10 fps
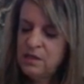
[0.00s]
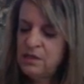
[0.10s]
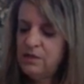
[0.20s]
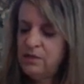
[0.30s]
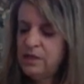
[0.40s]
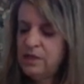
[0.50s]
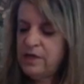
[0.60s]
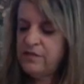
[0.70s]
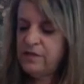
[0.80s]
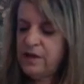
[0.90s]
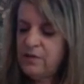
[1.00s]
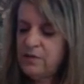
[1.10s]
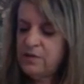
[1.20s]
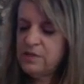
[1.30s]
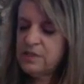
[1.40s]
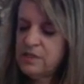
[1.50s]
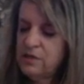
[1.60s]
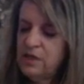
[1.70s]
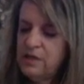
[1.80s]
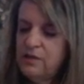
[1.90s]
And look at flowers and
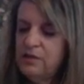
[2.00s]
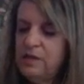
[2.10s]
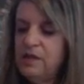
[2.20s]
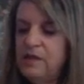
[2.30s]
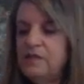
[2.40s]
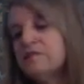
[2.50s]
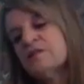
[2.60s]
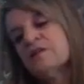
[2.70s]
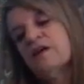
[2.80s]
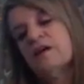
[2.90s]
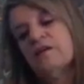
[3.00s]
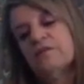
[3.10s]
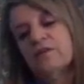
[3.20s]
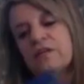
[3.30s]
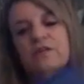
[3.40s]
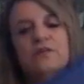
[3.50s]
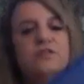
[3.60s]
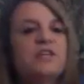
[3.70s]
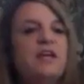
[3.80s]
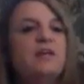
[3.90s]
look at their leaves and kind of look at their
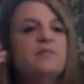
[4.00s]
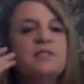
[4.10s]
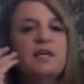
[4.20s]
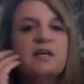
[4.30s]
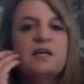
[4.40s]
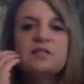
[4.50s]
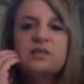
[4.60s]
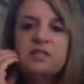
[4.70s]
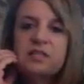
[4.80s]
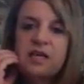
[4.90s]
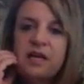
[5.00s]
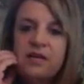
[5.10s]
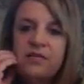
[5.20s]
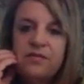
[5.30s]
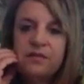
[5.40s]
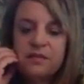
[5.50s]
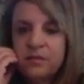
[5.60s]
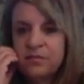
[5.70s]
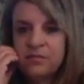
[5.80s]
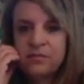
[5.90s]
shapes. So I just kind of
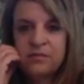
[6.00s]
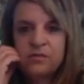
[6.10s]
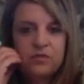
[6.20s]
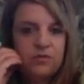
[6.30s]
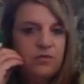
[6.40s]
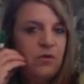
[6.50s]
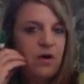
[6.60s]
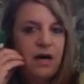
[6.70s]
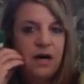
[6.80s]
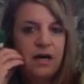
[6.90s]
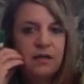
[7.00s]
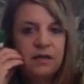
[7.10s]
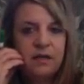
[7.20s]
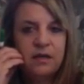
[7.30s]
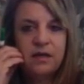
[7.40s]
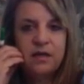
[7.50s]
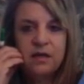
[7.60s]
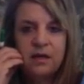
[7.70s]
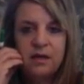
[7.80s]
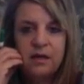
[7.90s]
drew on
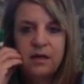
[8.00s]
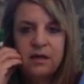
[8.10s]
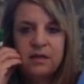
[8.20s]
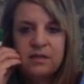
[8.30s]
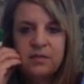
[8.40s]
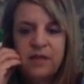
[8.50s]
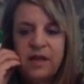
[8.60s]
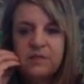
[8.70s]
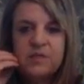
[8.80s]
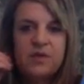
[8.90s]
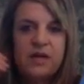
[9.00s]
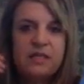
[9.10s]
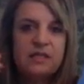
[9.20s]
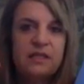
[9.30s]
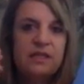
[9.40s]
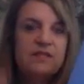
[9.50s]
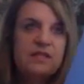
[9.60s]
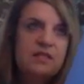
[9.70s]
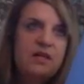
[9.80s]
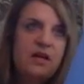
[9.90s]
some abstract leaves.
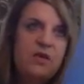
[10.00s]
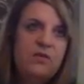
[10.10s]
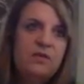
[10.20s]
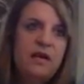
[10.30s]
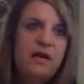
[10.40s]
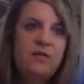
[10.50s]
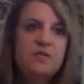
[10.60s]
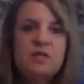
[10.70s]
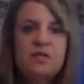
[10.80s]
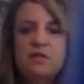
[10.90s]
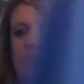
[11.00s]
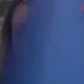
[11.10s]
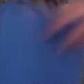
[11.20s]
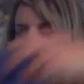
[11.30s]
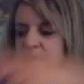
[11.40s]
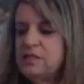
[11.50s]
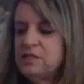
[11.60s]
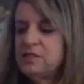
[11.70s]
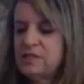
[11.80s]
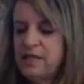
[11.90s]
And so now I'm just going to write a message
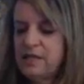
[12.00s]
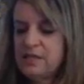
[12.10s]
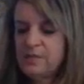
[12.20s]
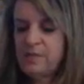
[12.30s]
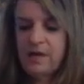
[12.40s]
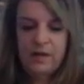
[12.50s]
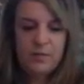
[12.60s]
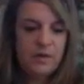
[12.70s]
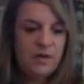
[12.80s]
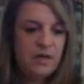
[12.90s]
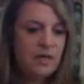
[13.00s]
inside to Mom.